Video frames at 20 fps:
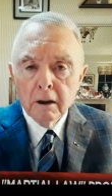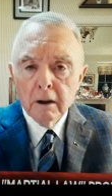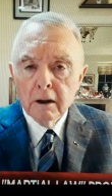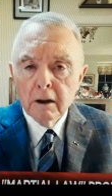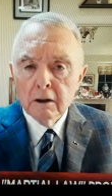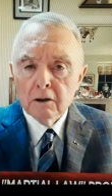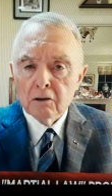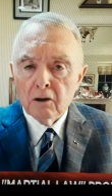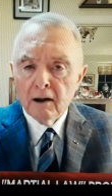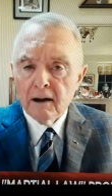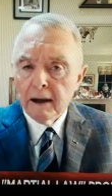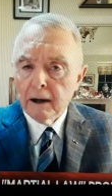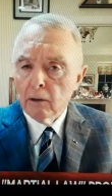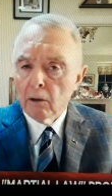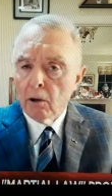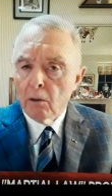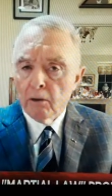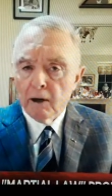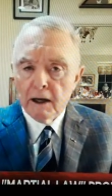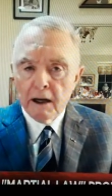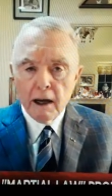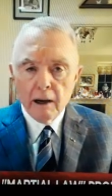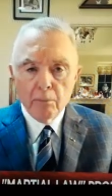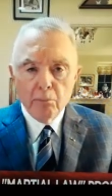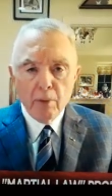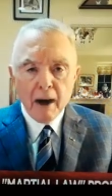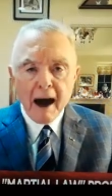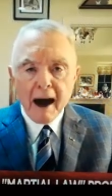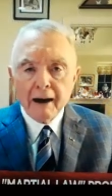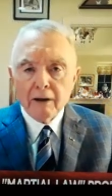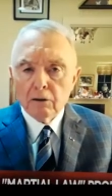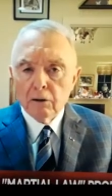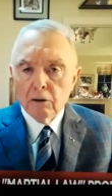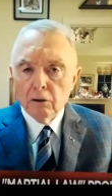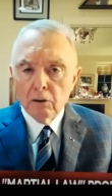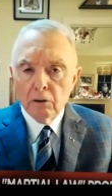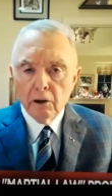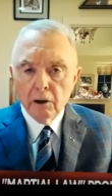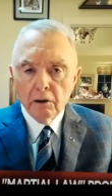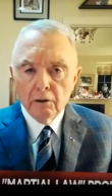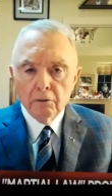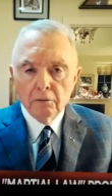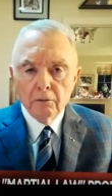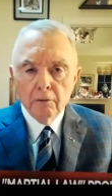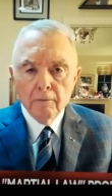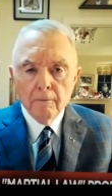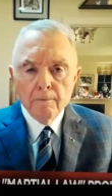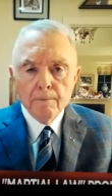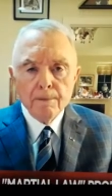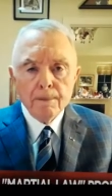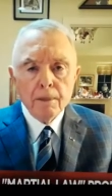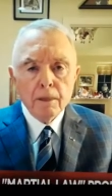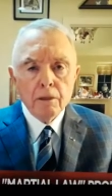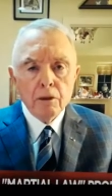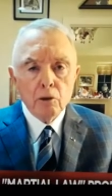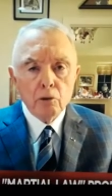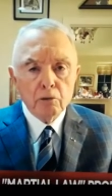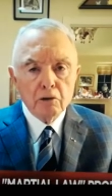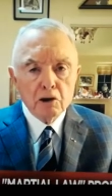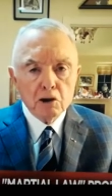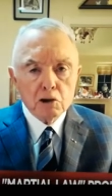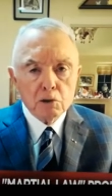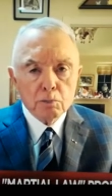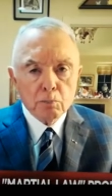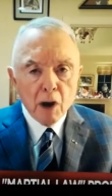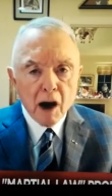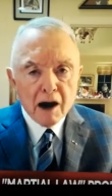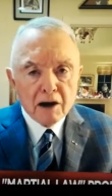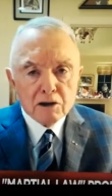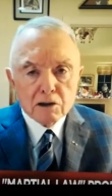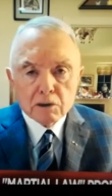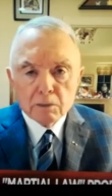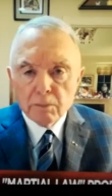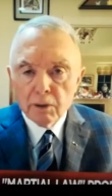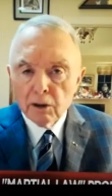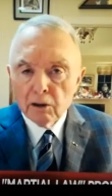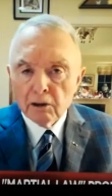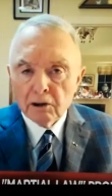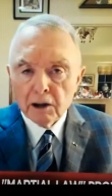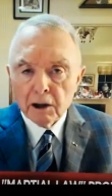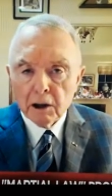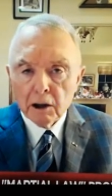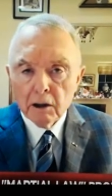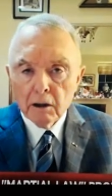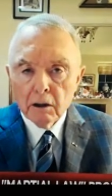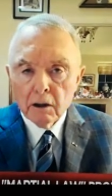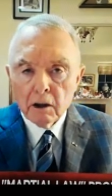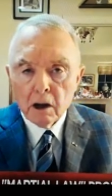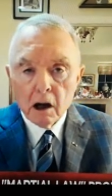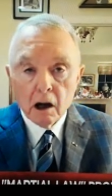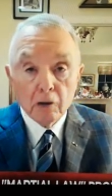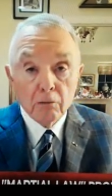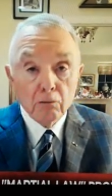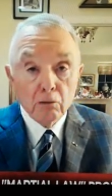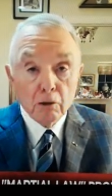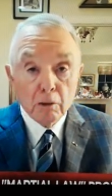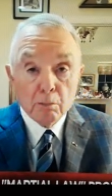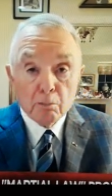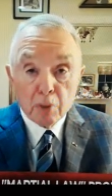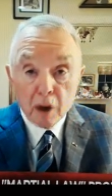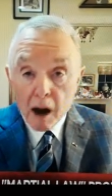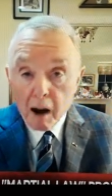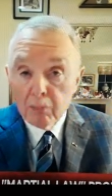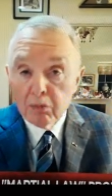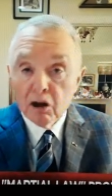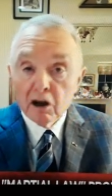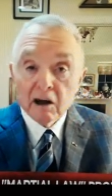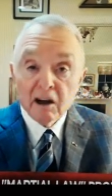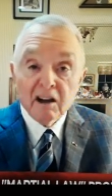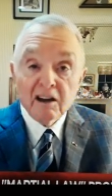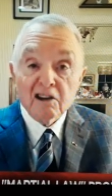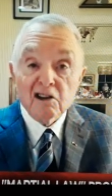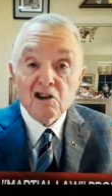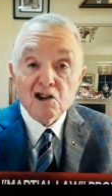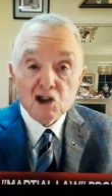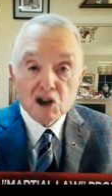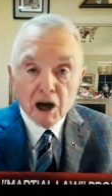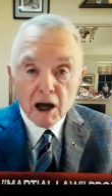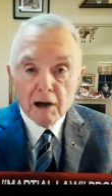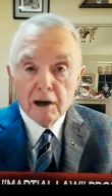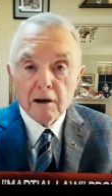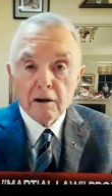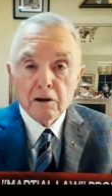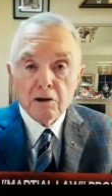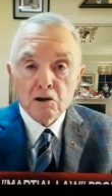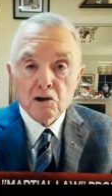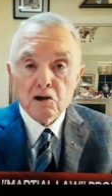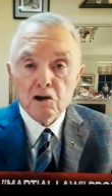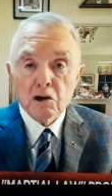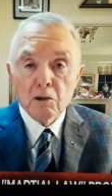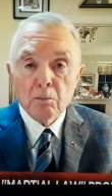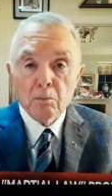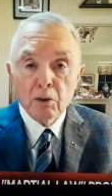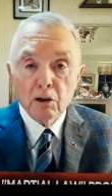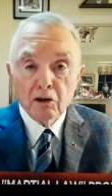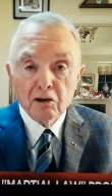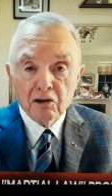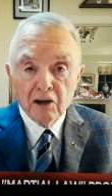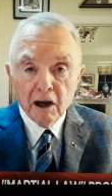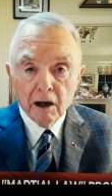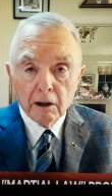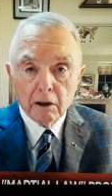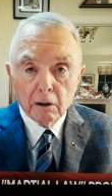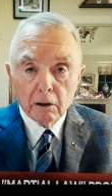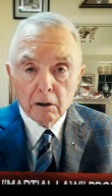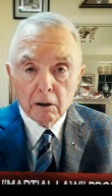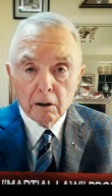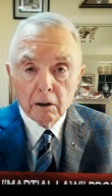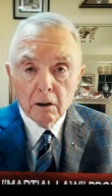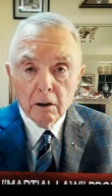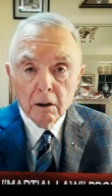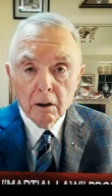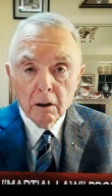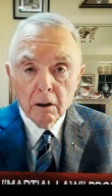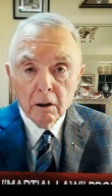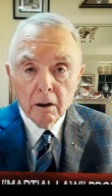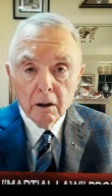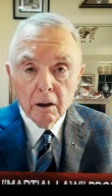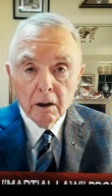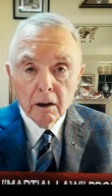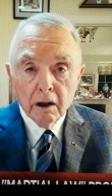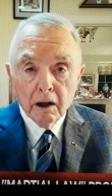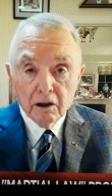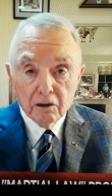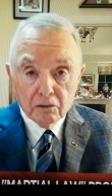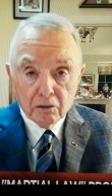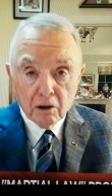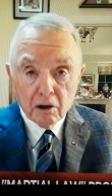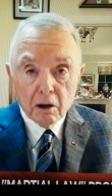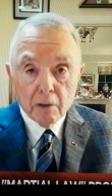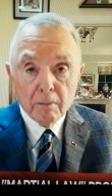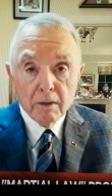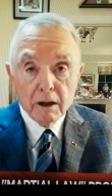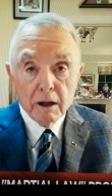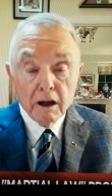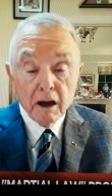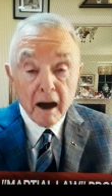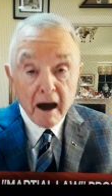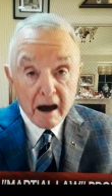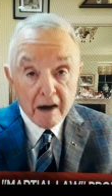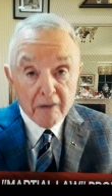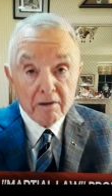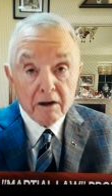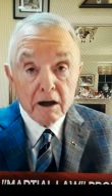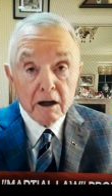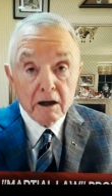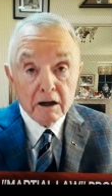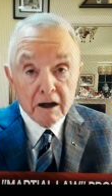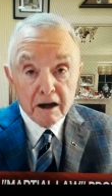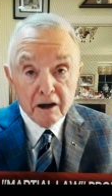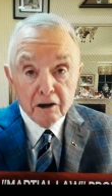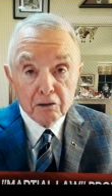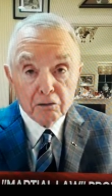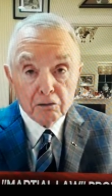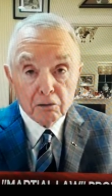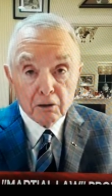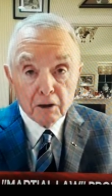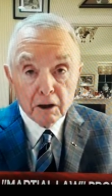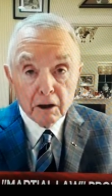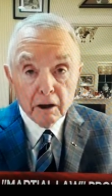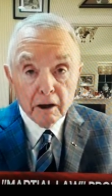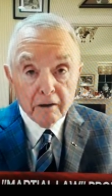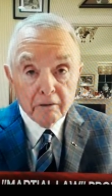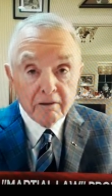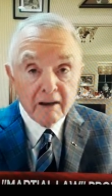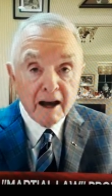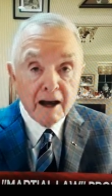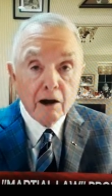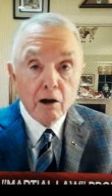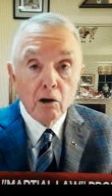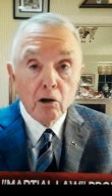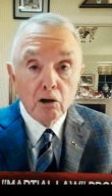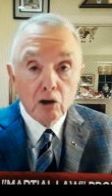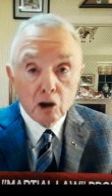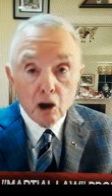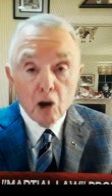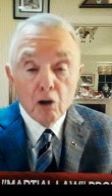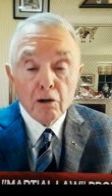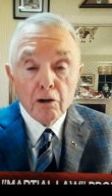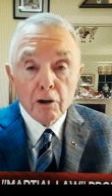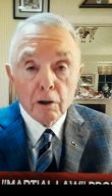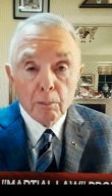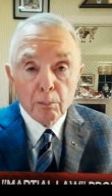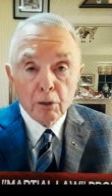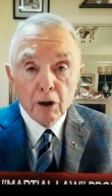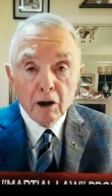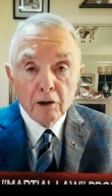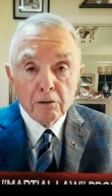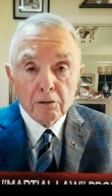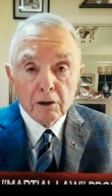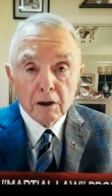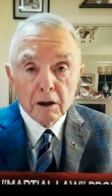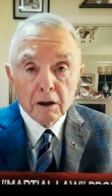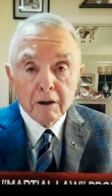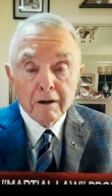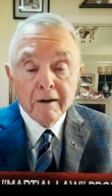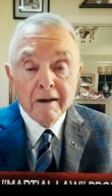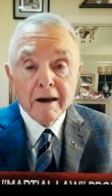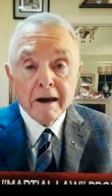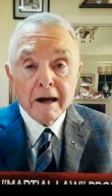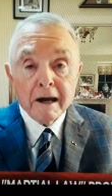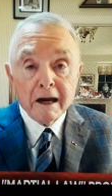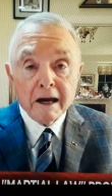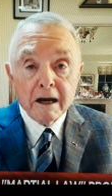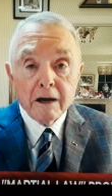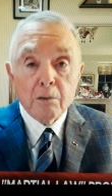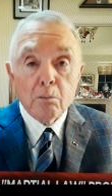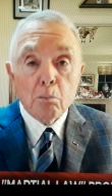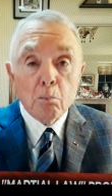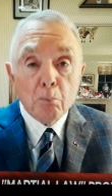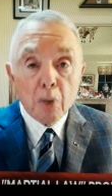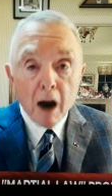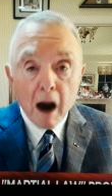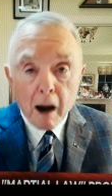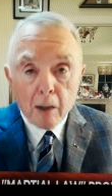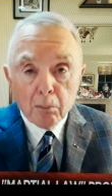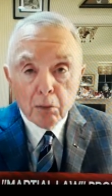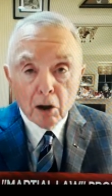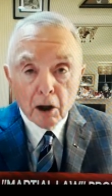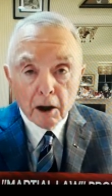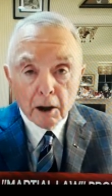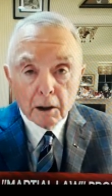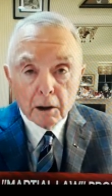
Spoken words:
So I think what we get back to is the responsibility of Republican senators in particular is going to be heavy in history if they don't go to the president in public